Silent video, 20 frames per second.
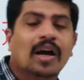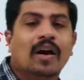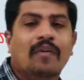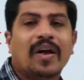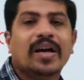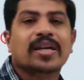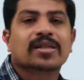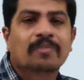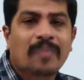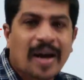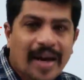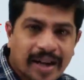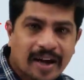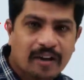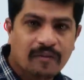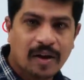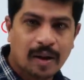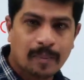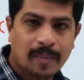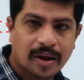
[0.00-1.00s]
That is my
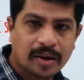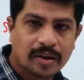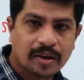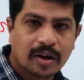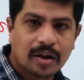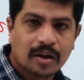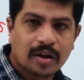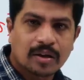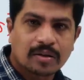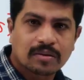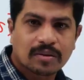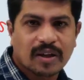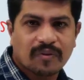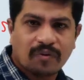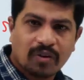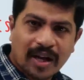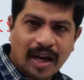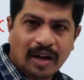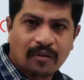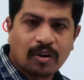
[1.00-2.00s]
requirement.
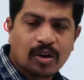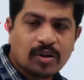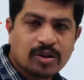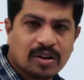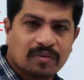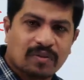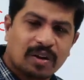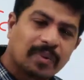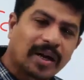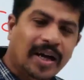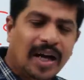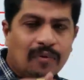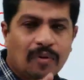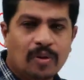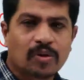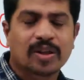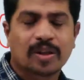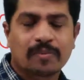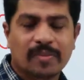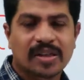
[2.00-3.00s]
Therefore, convolution will be
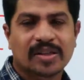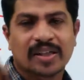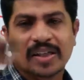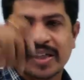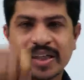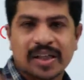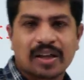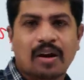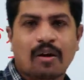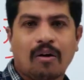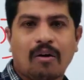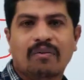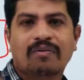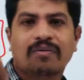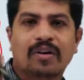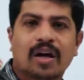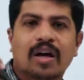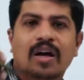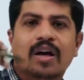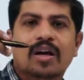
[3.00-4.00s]
convolution, means integral of
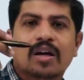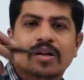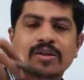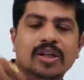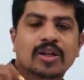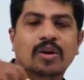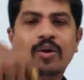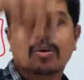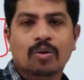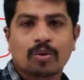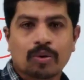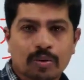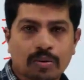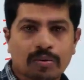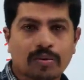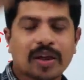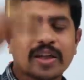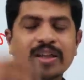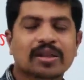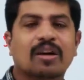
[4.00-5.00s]
0
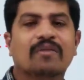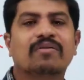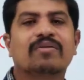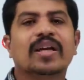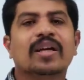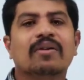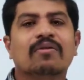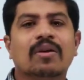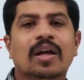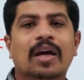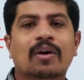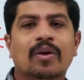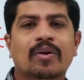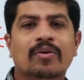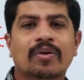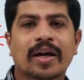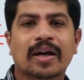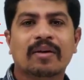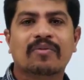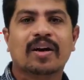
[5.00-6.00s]
to, instead of t, we are going
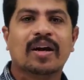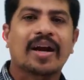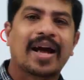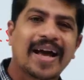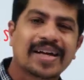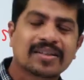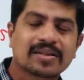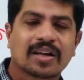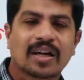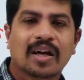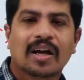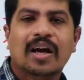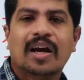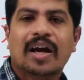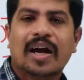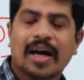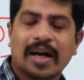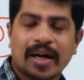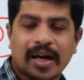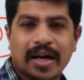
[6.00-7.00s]
to take for s,
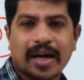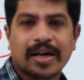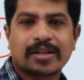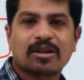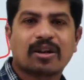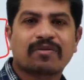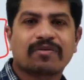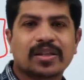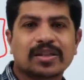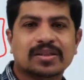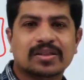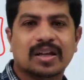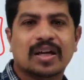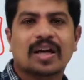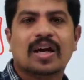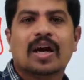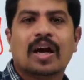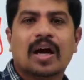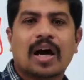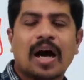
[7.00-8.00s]
and h of s,
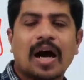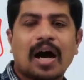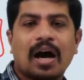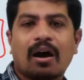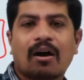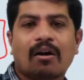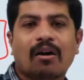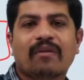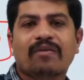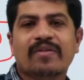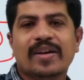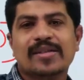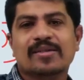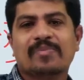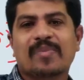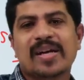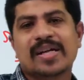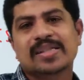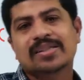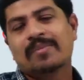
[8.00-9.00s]
r of s
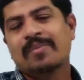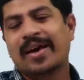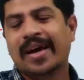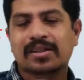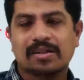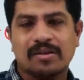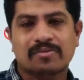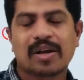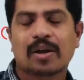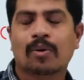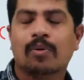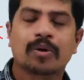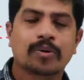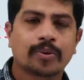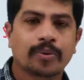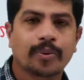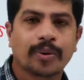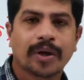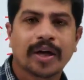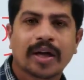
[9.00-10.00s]
minus some x, we are going to
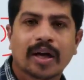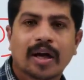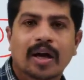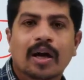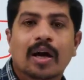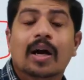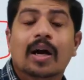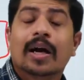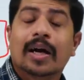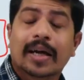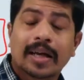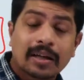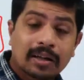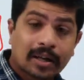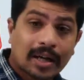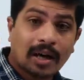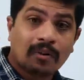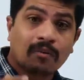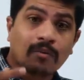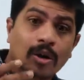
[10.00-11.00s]
do it. In
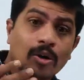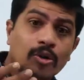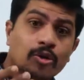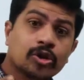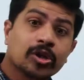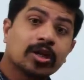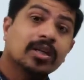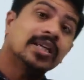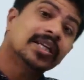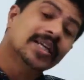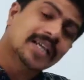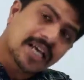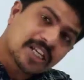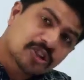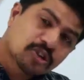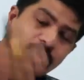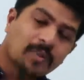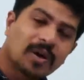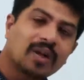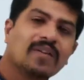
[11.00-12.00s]
convolution in S
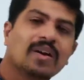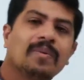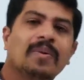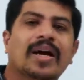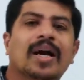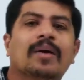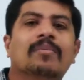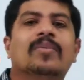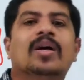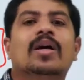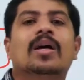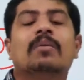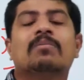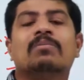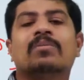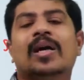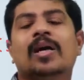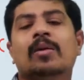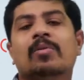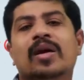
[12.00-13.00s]
domain will become
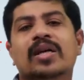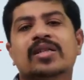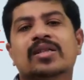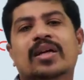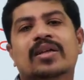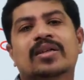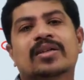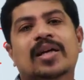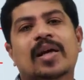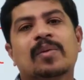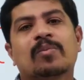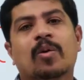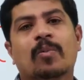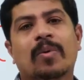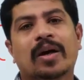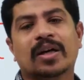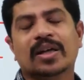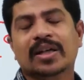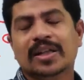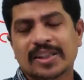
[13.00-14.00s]
multiplication in time
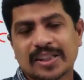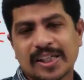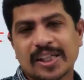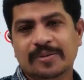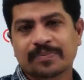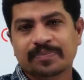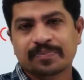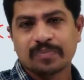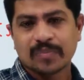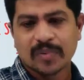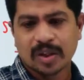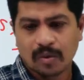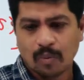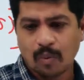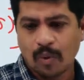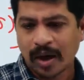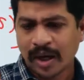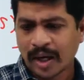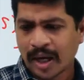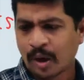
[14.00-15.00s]
domain. See,
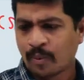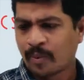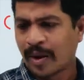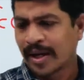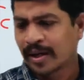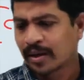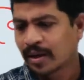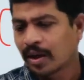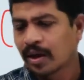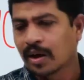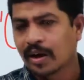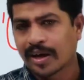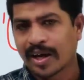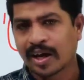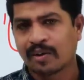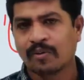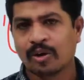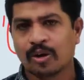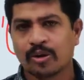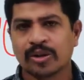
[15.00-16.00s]
one domain
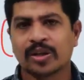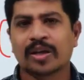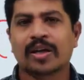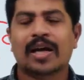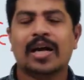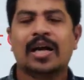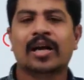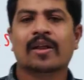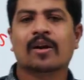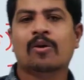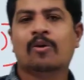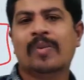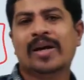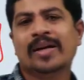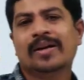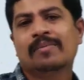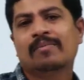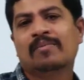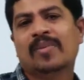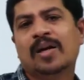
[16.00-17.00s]
convolution, another
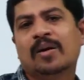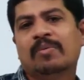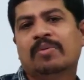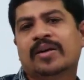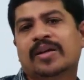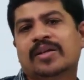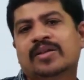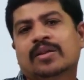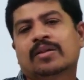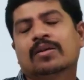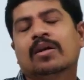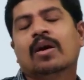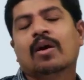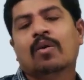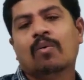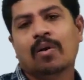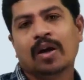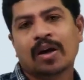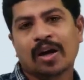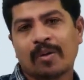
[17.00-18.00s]
domain multiplication.
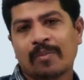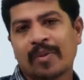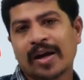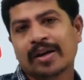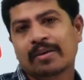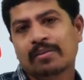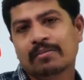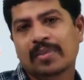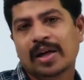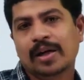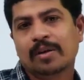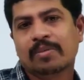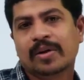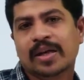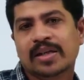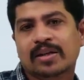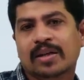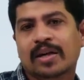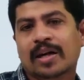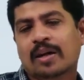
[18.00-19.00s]
One domain
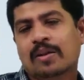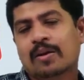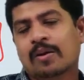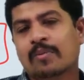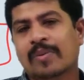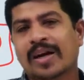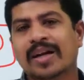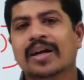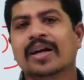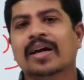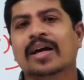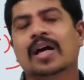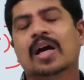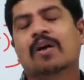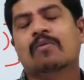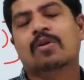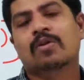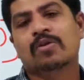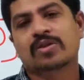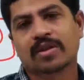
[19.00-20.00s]
multiplication, another domain
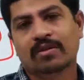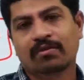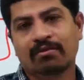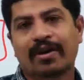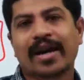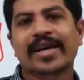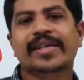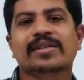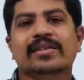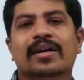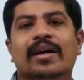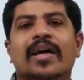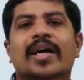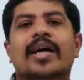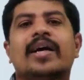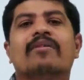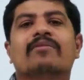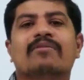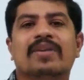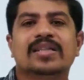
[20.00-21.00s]
convolution, vice
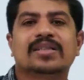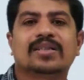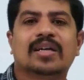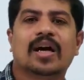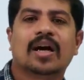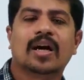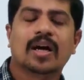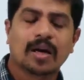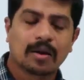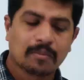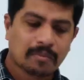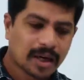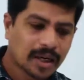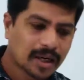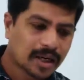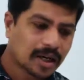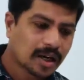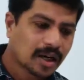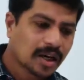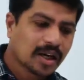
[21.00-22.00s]
versa.
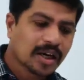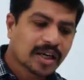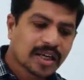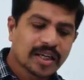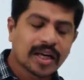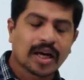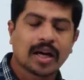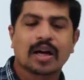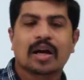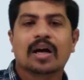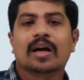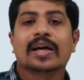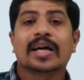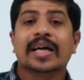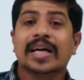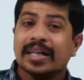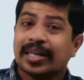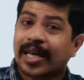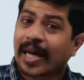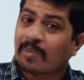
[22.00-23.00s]
But here
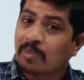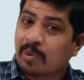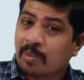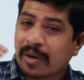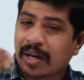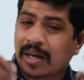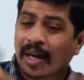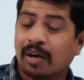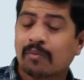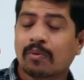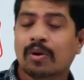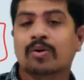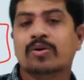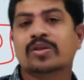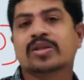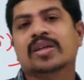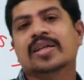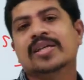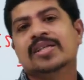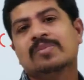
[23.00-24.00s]
in time domain
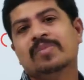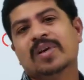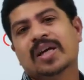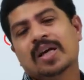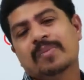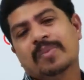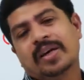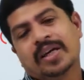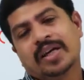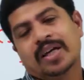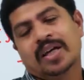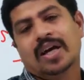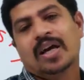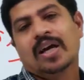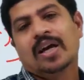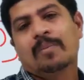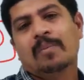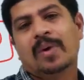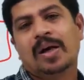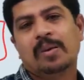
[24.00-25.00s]
convolution is becoming
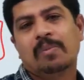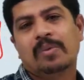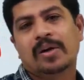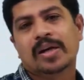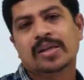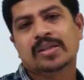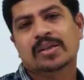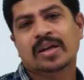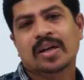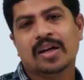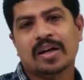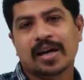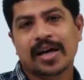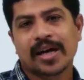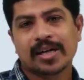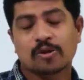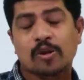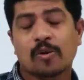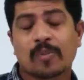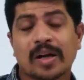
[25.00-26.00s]
multiplication in
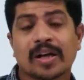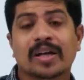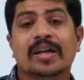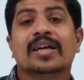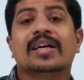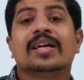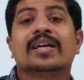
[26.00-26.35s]
S domain.